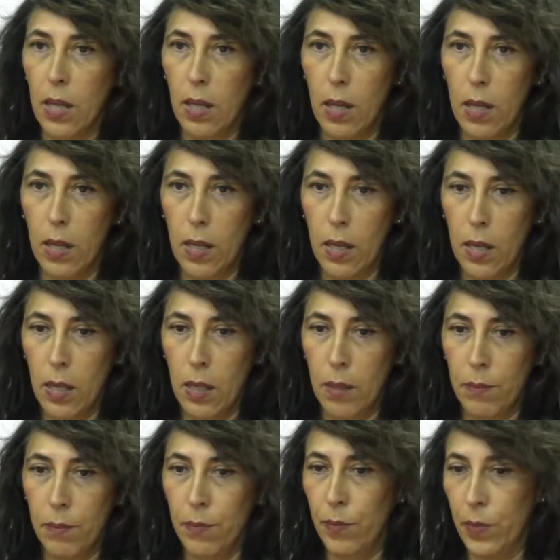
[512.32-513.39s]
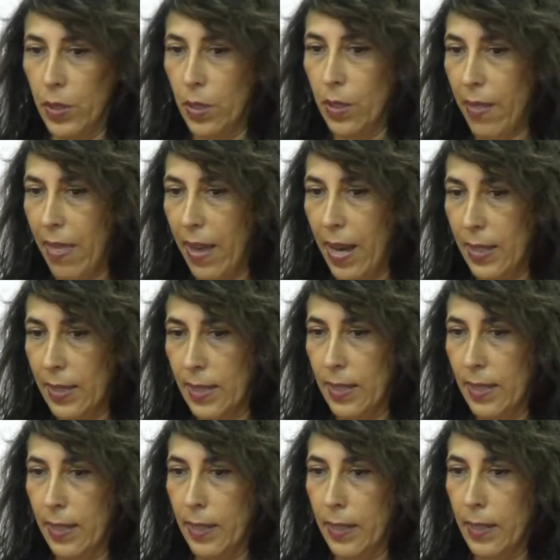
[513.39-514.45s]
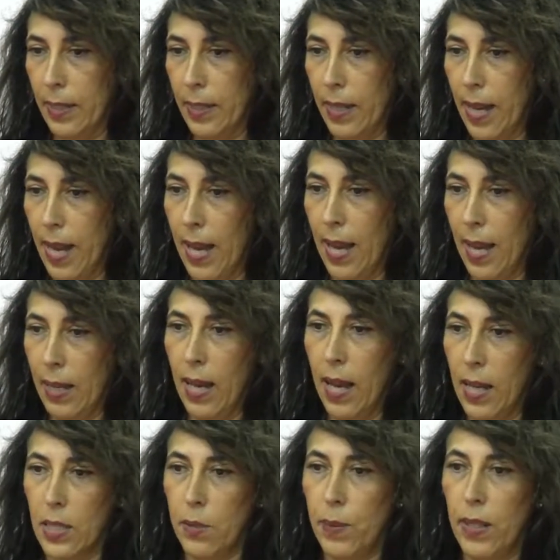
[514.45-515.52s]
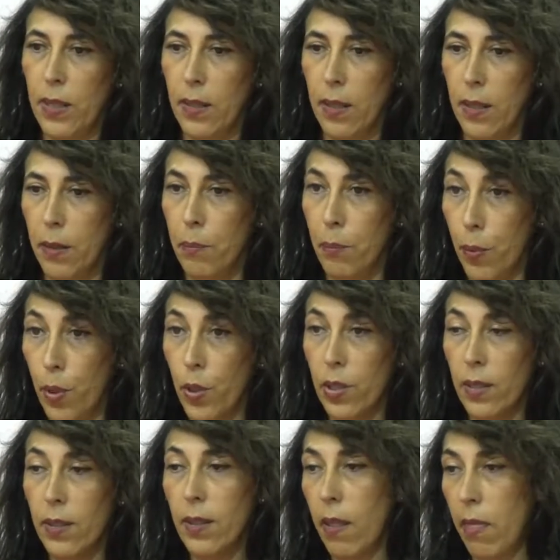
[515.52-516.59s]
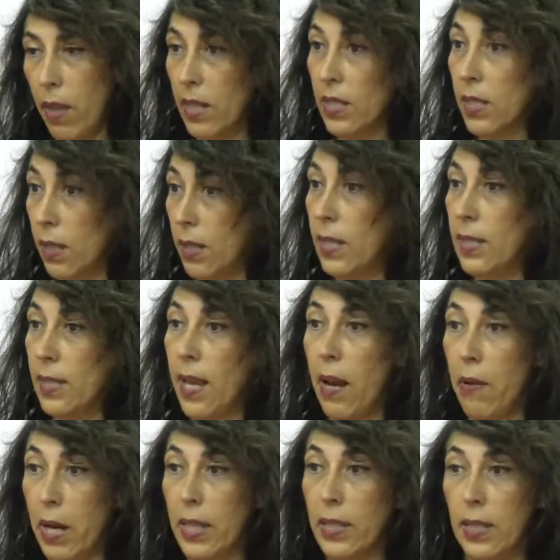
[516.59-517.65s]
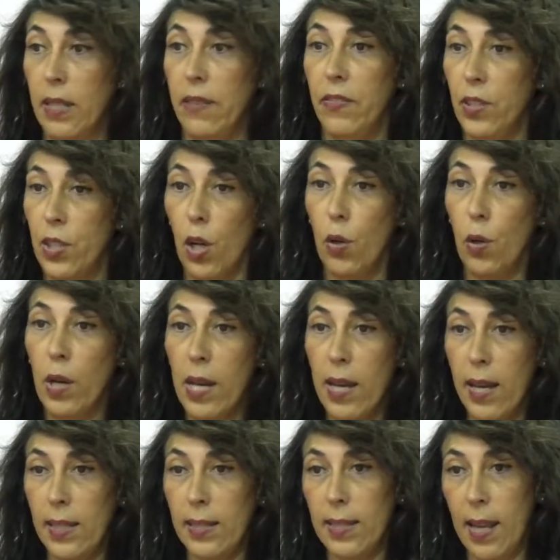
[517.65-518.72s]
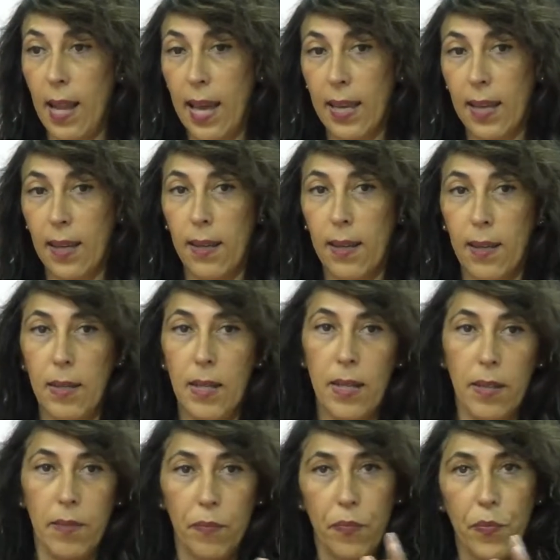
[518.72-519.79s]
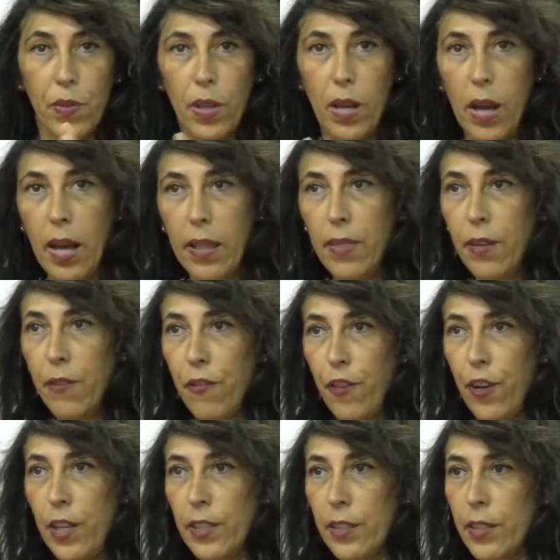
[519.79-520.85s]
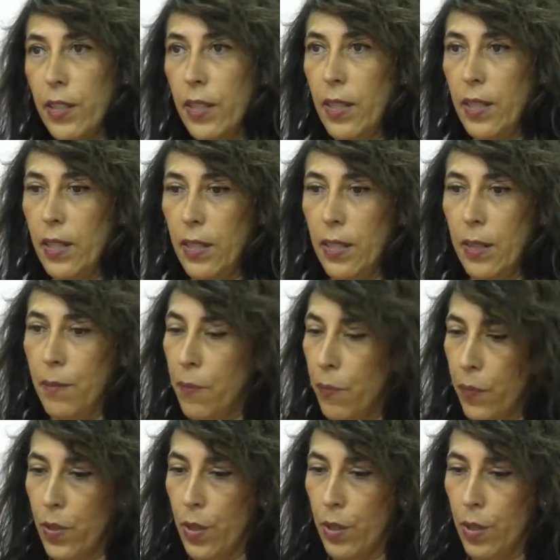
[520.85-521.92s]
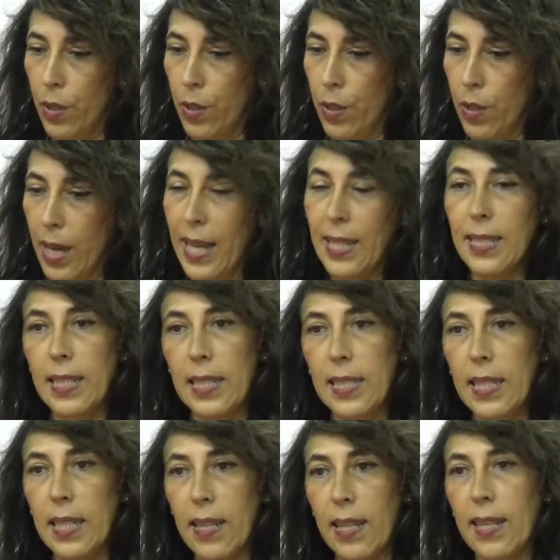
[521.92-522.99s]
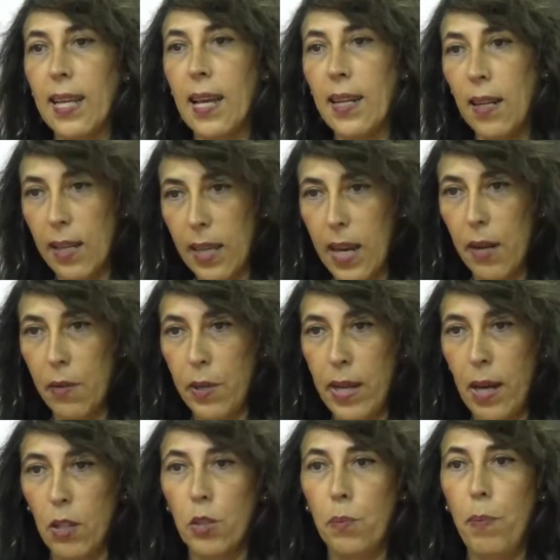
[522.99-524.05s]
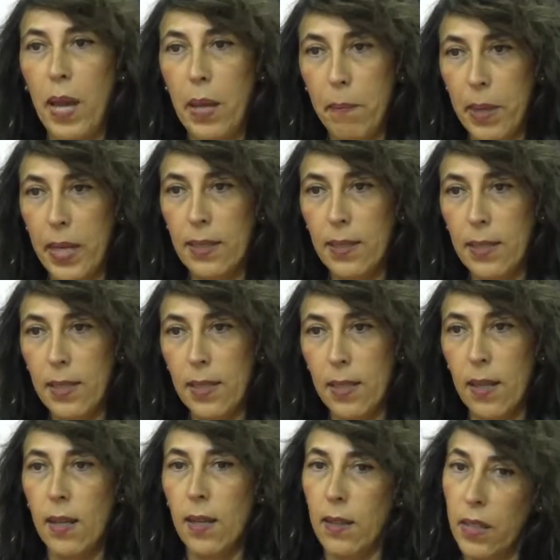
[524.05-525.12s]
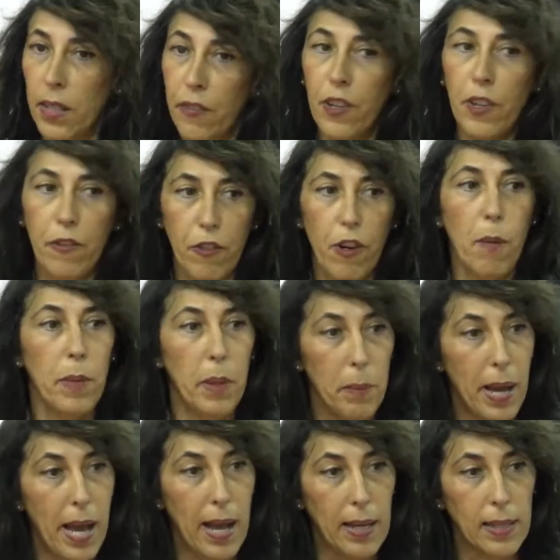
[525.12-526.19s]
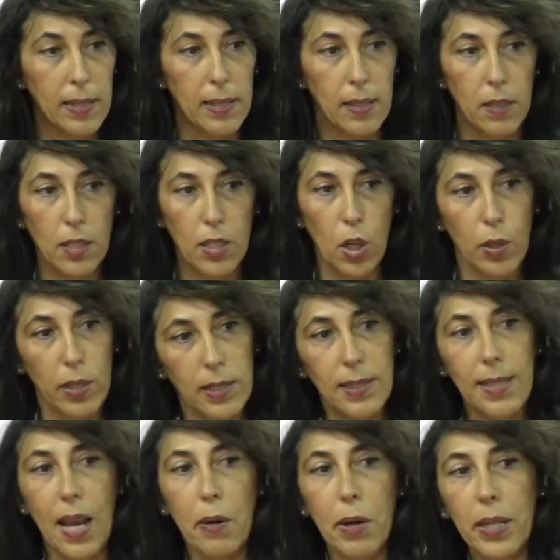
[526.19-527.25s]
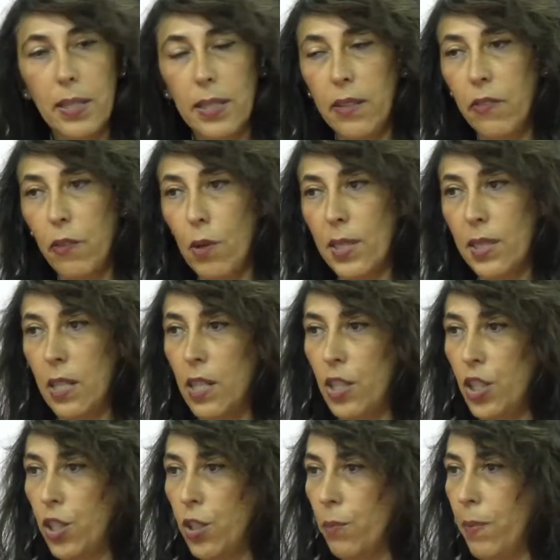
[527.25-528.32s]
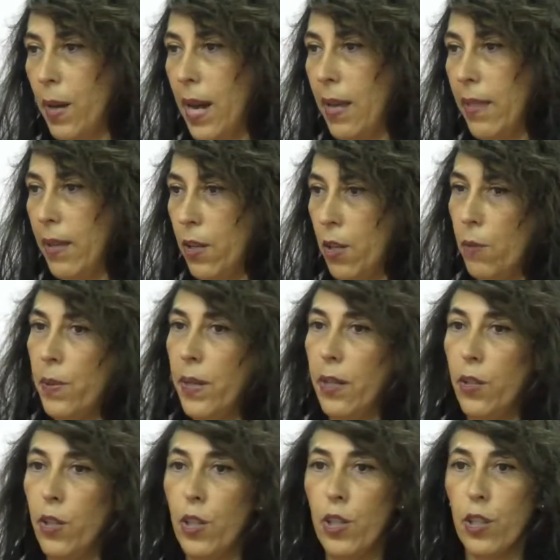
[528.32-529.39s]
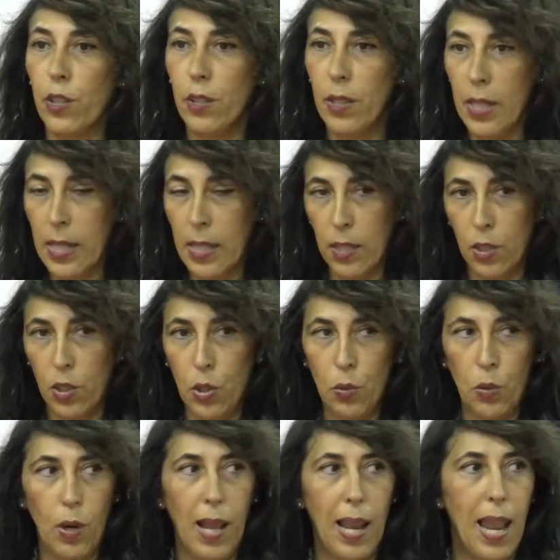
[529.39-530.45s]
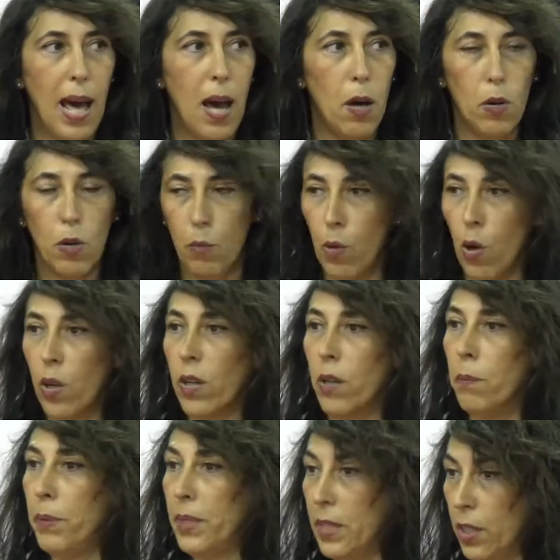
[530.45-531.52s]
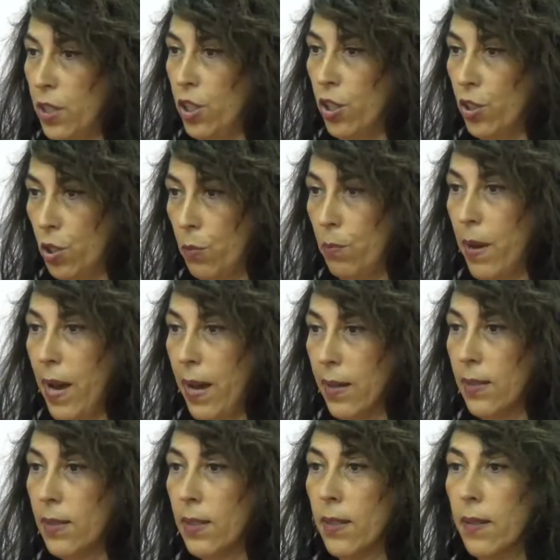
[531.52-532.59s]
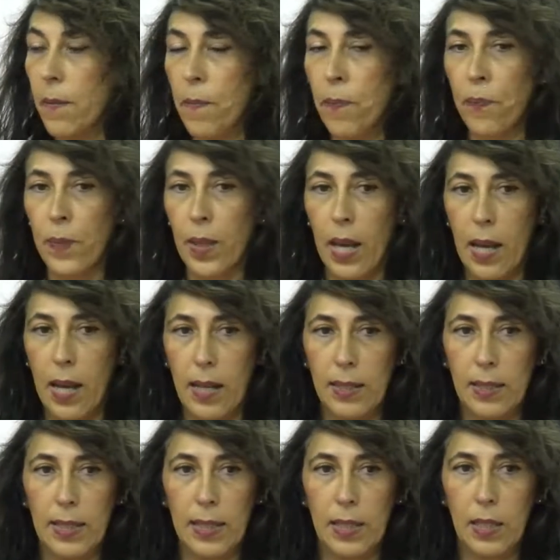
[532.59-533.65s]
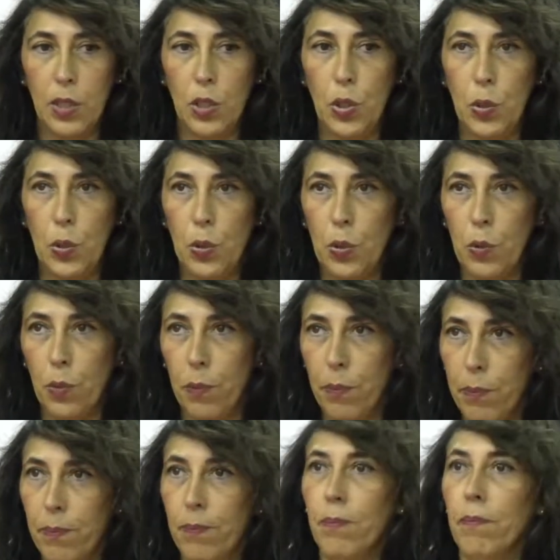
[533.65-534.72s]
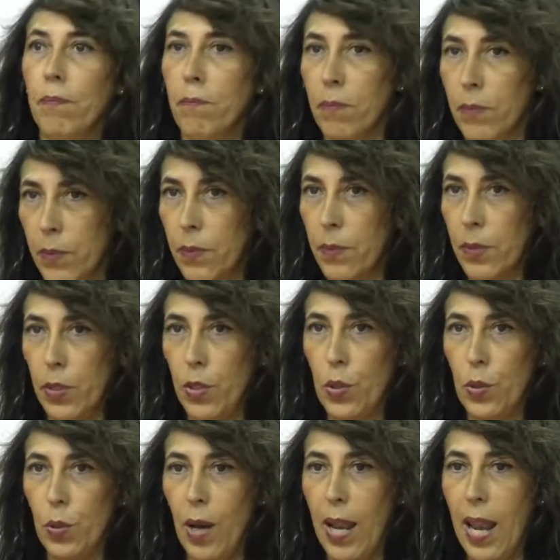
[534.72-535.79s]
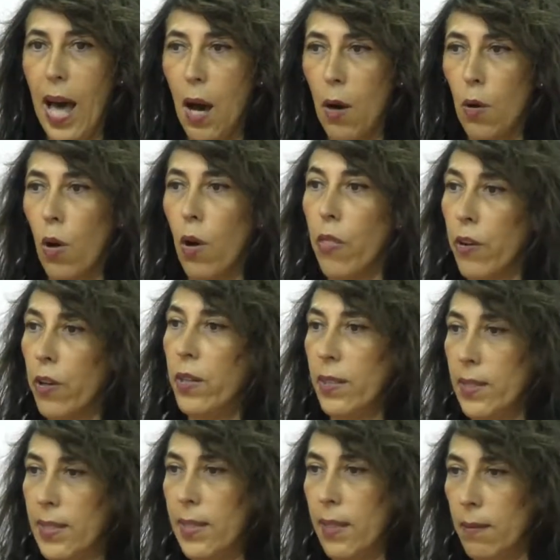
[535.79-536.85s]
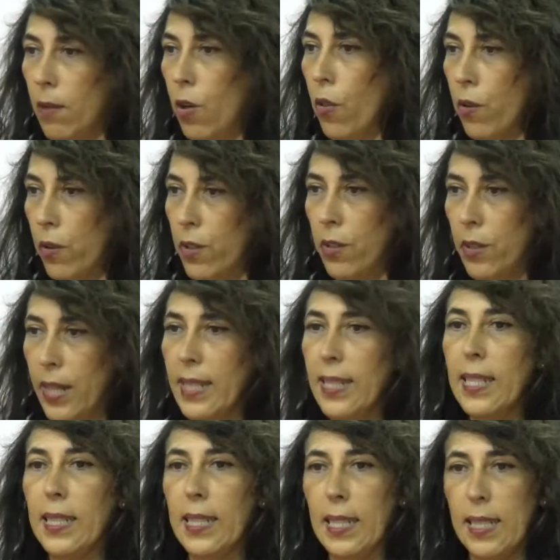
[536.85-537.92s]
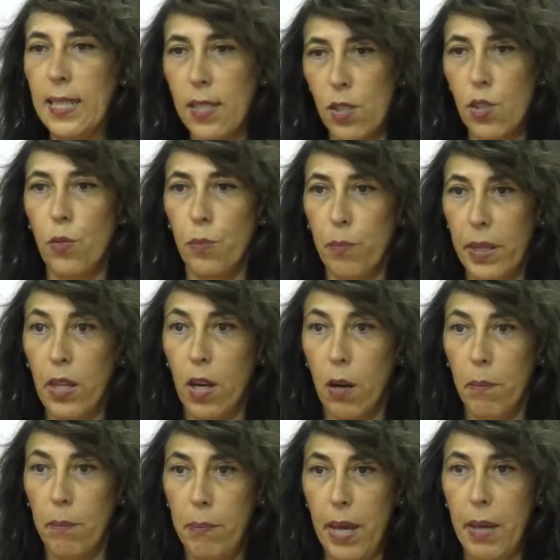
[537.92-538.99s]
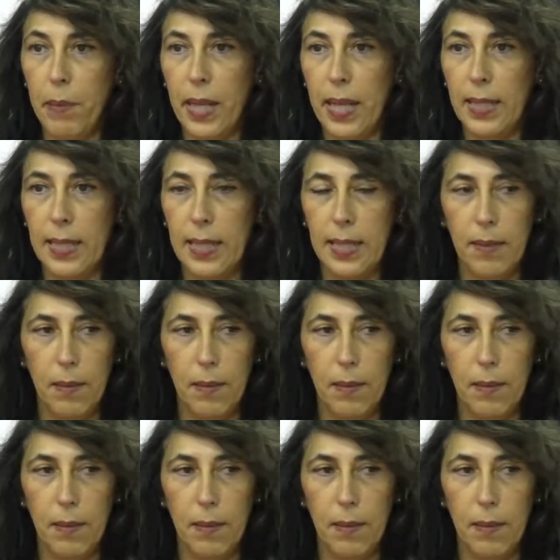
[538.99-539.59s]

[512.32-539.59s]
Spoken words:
that has been born thanks to this directive. So it's like a different entity that can carry out payments different from the banks. So this directive was issued by the European Union to allow more competition to banks and to allow other entities to become payment